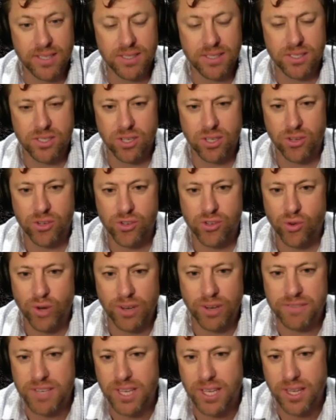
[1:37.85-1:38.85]
It's called
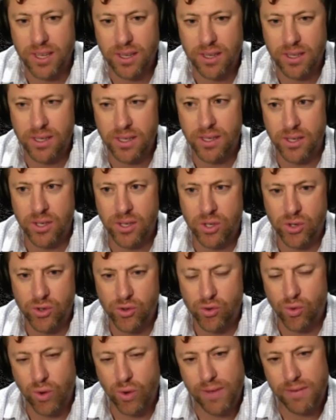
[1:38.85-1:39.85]
Drifting,
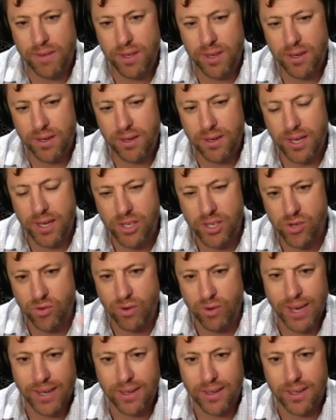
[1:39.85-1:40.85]
Driven, and
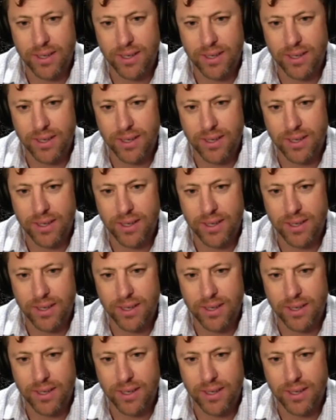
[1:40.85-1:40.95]
Directed.